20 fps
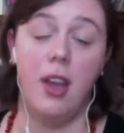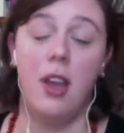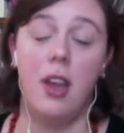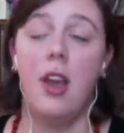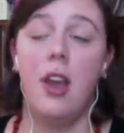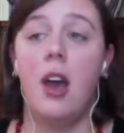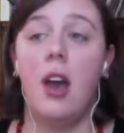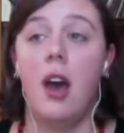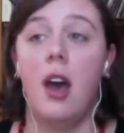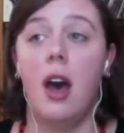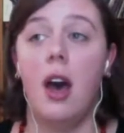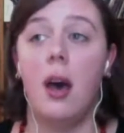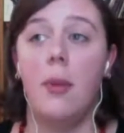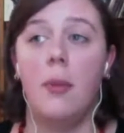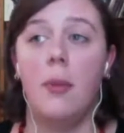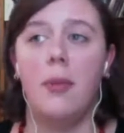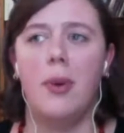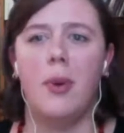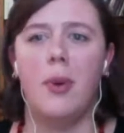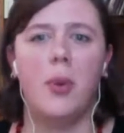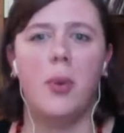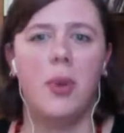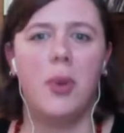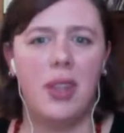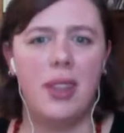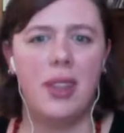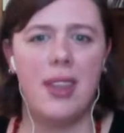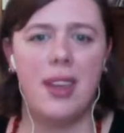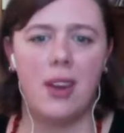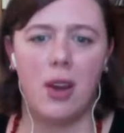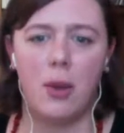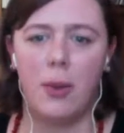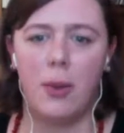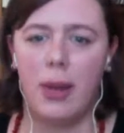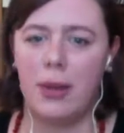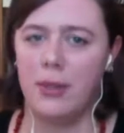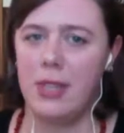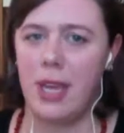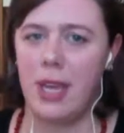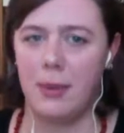But we really think our
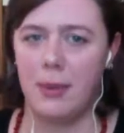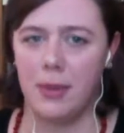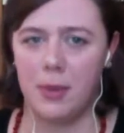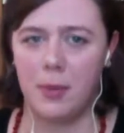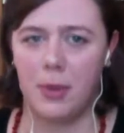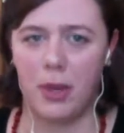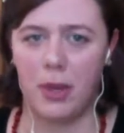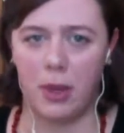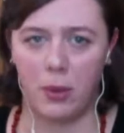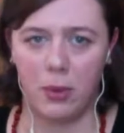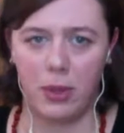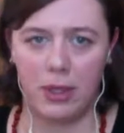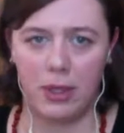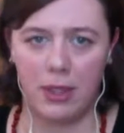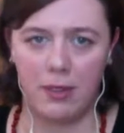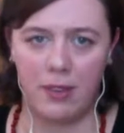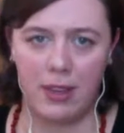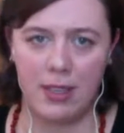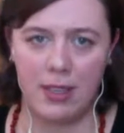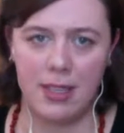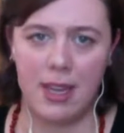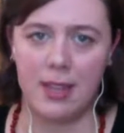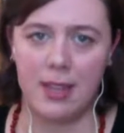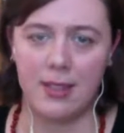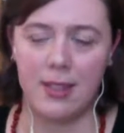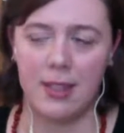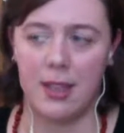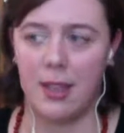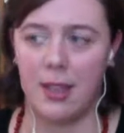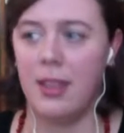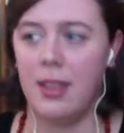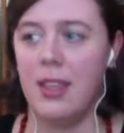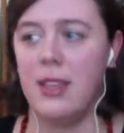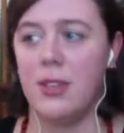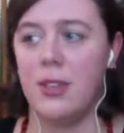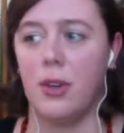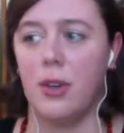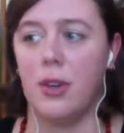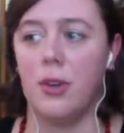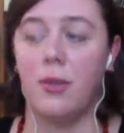roundtables bring a really fantastic, these
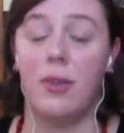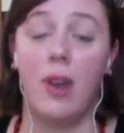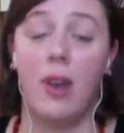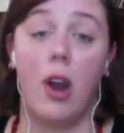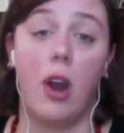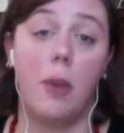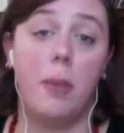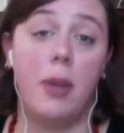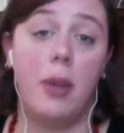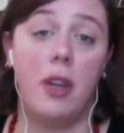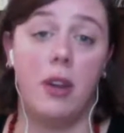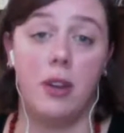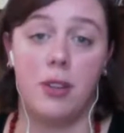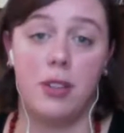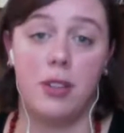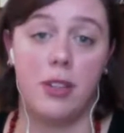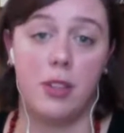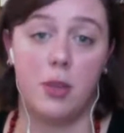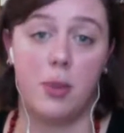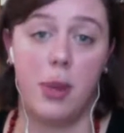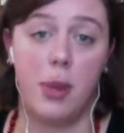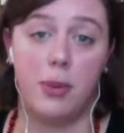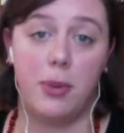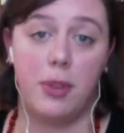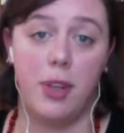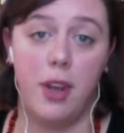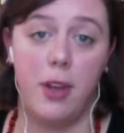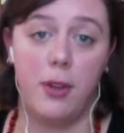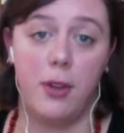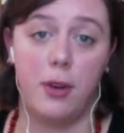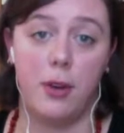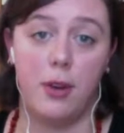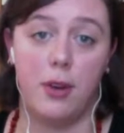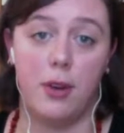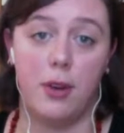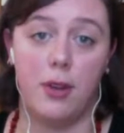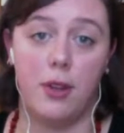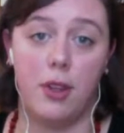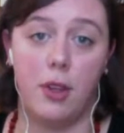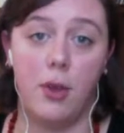are our peers, these are people in other
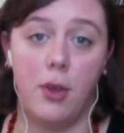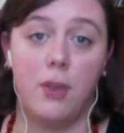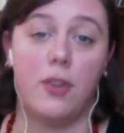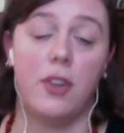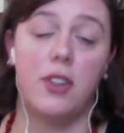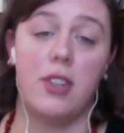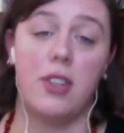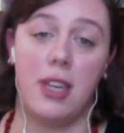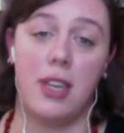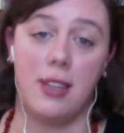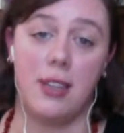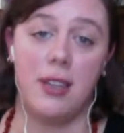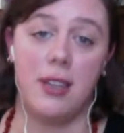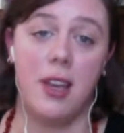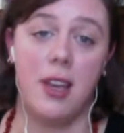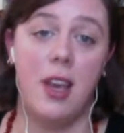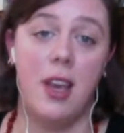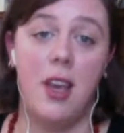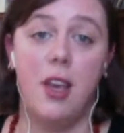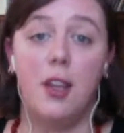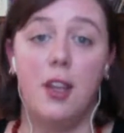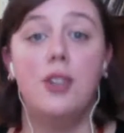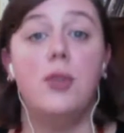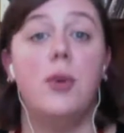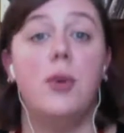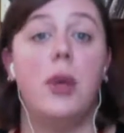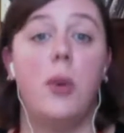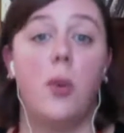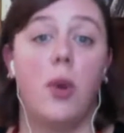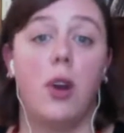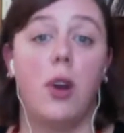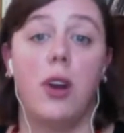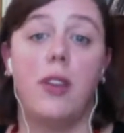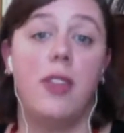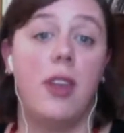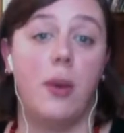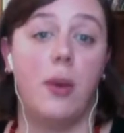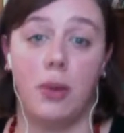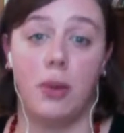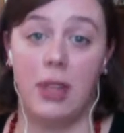universities doing work that
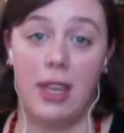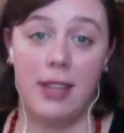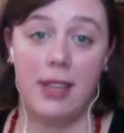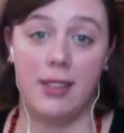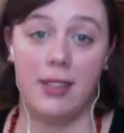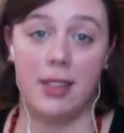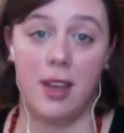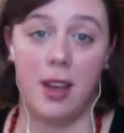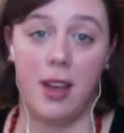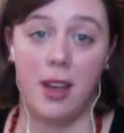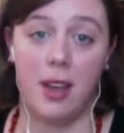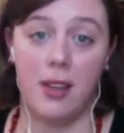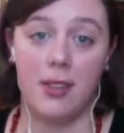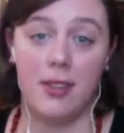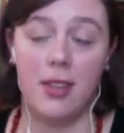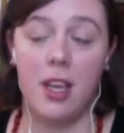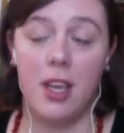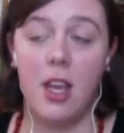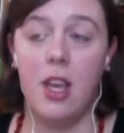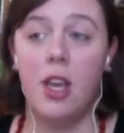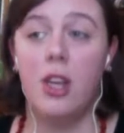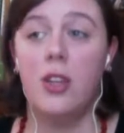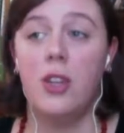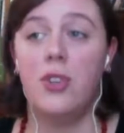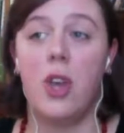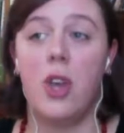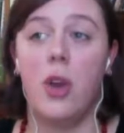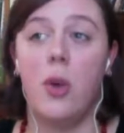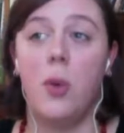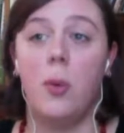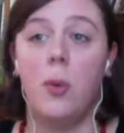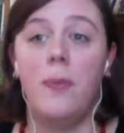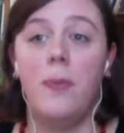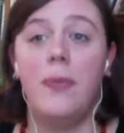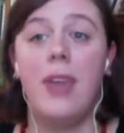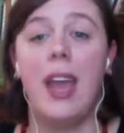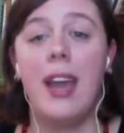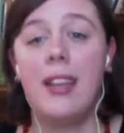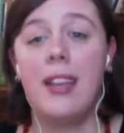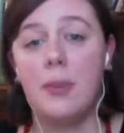relates to us. So as
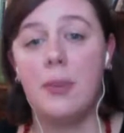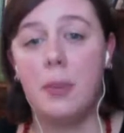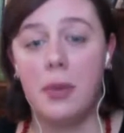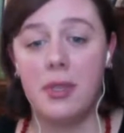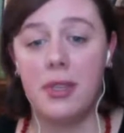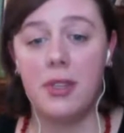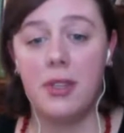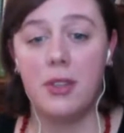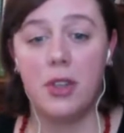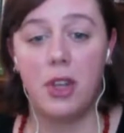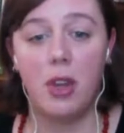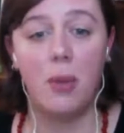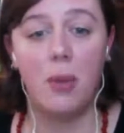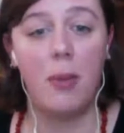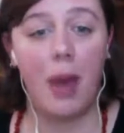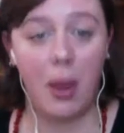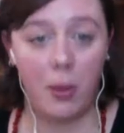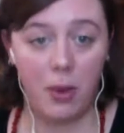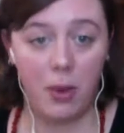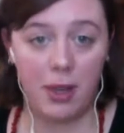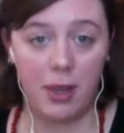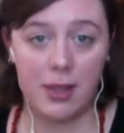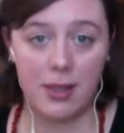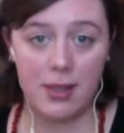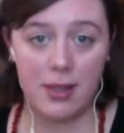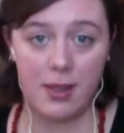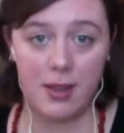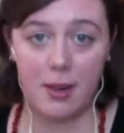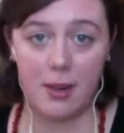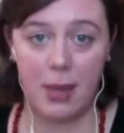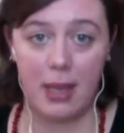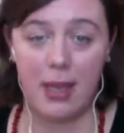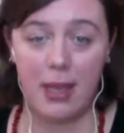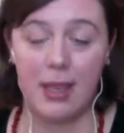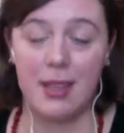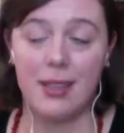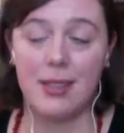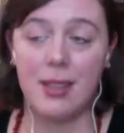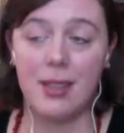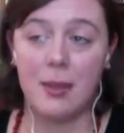a presenter, you might want to consider making
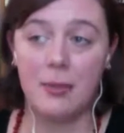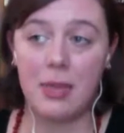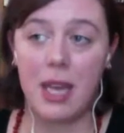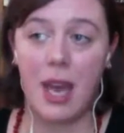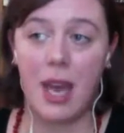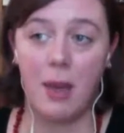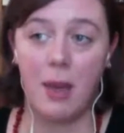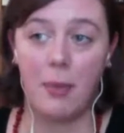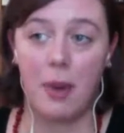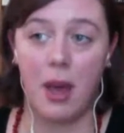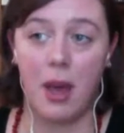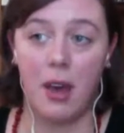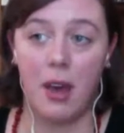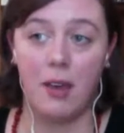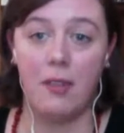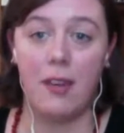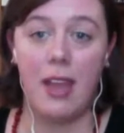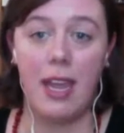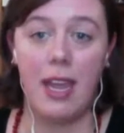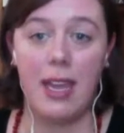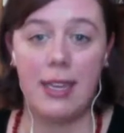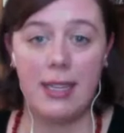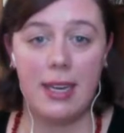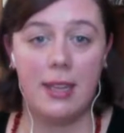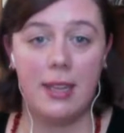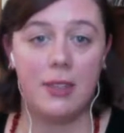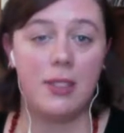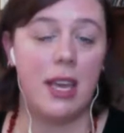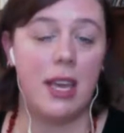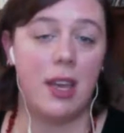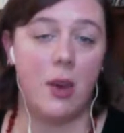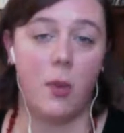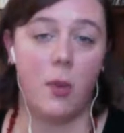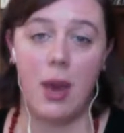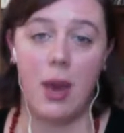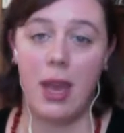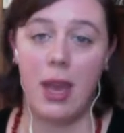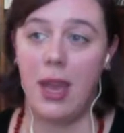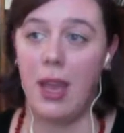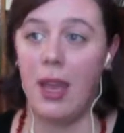some type of handout
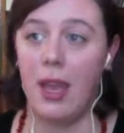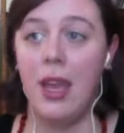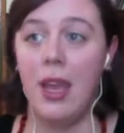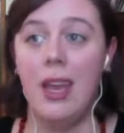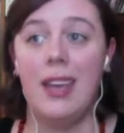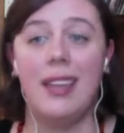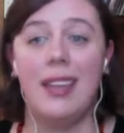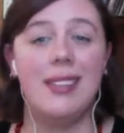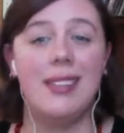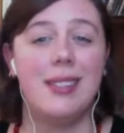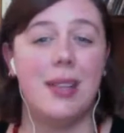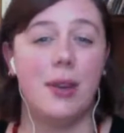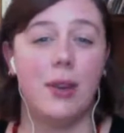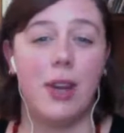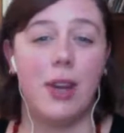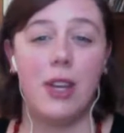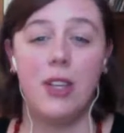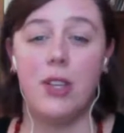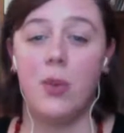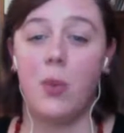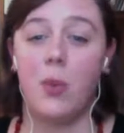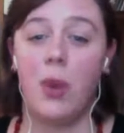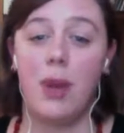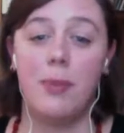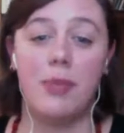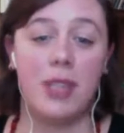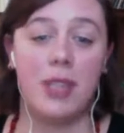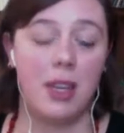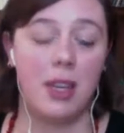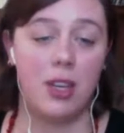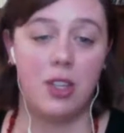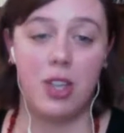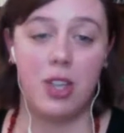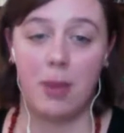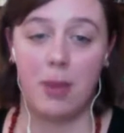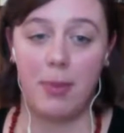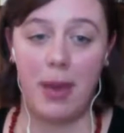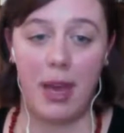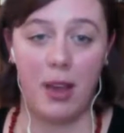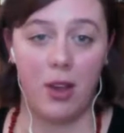takeaway consideration, website to check back
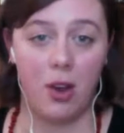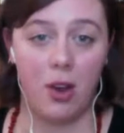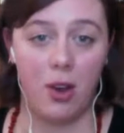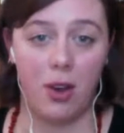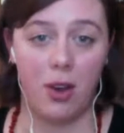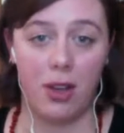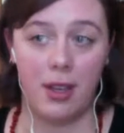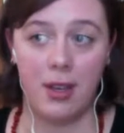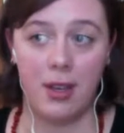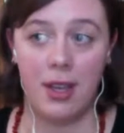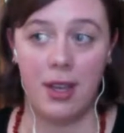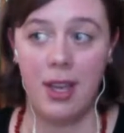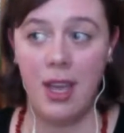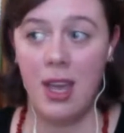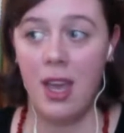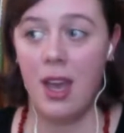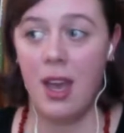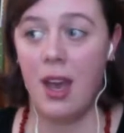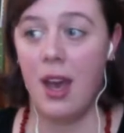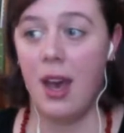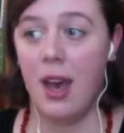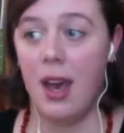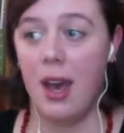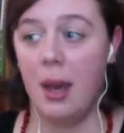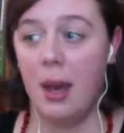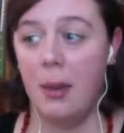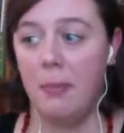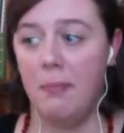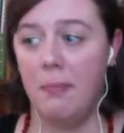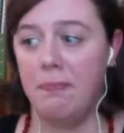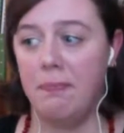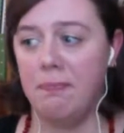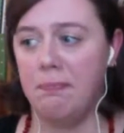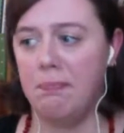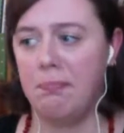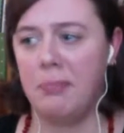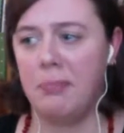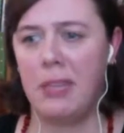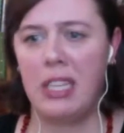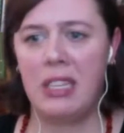on,
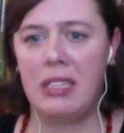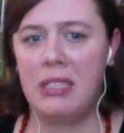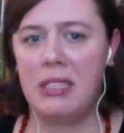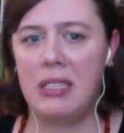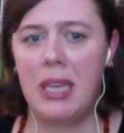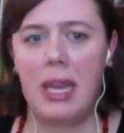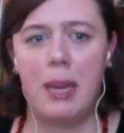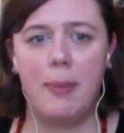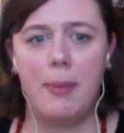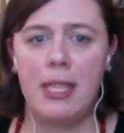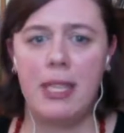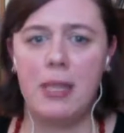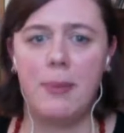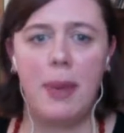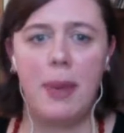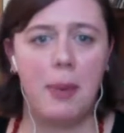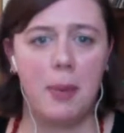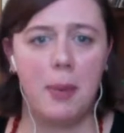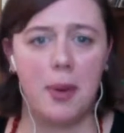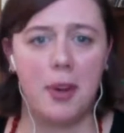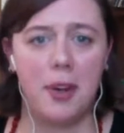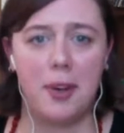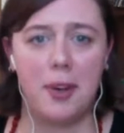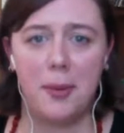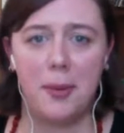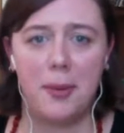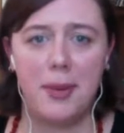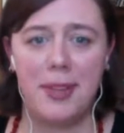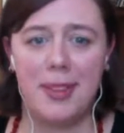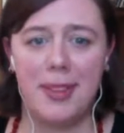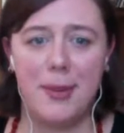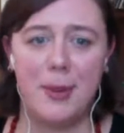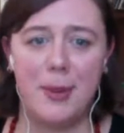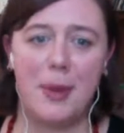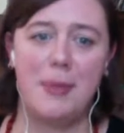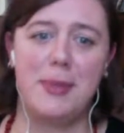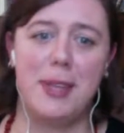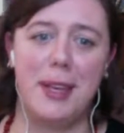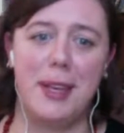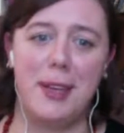tiny piece of paper with the website
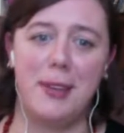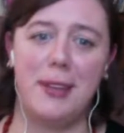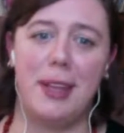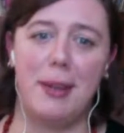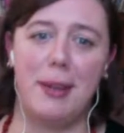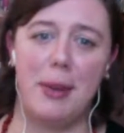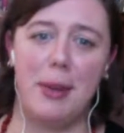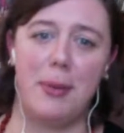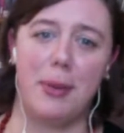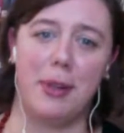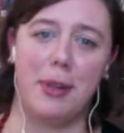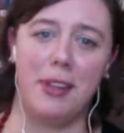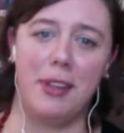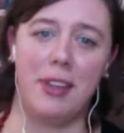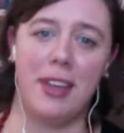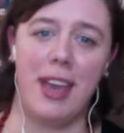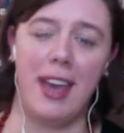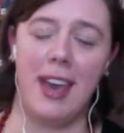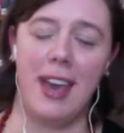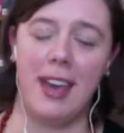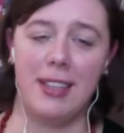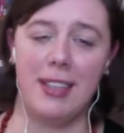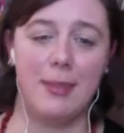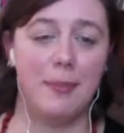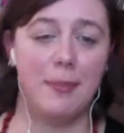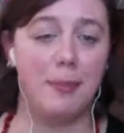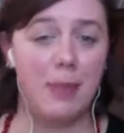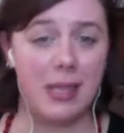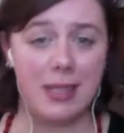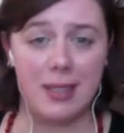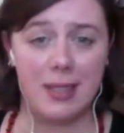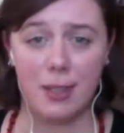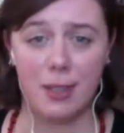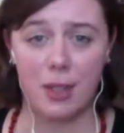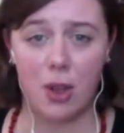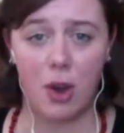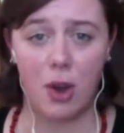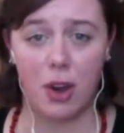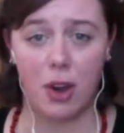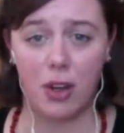you'd like people to look at, business
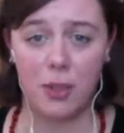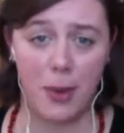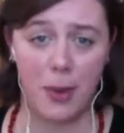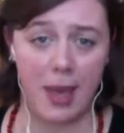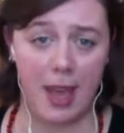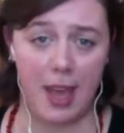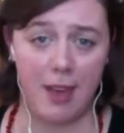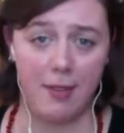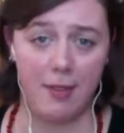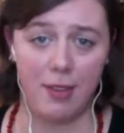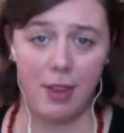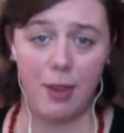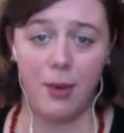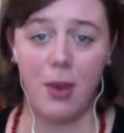cards, what have you.